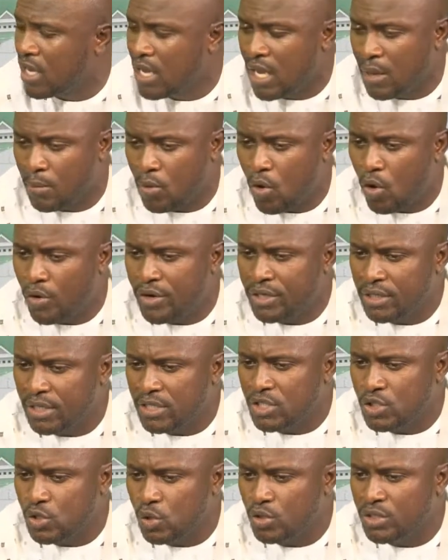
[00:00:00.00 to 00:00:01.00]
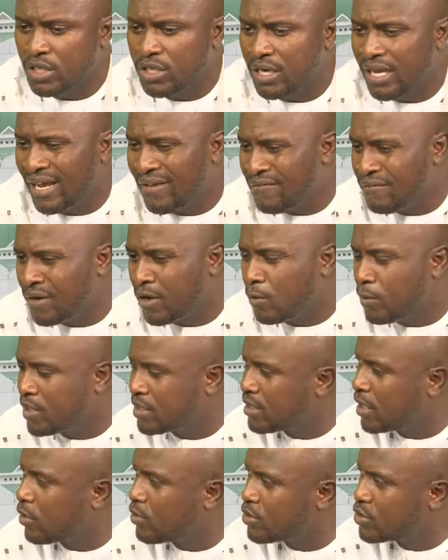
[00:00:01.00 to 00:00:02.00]
I'm currently studying
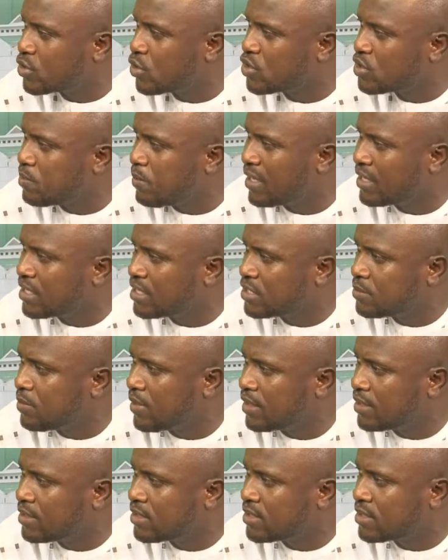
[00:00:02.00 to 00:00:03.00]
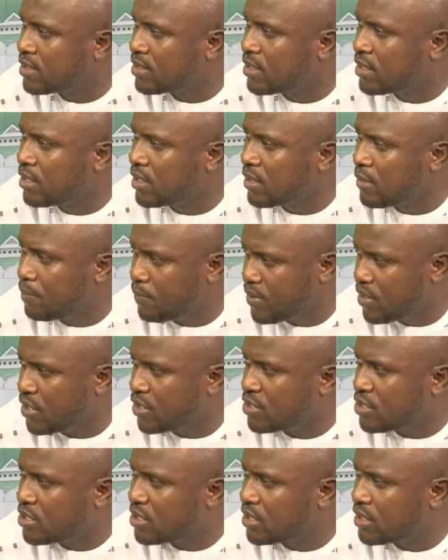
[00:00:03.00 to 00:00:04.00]
Environmental Resource Management,
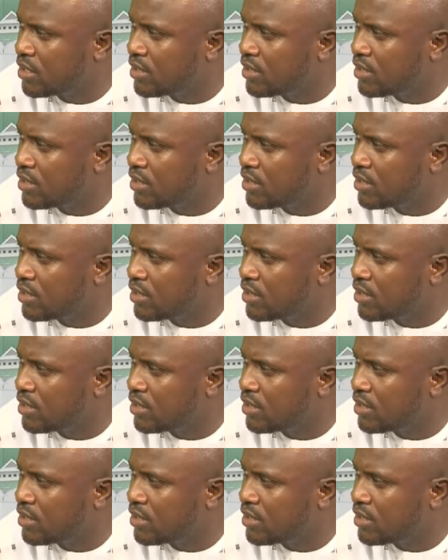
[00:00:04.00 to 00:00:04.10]
PhD.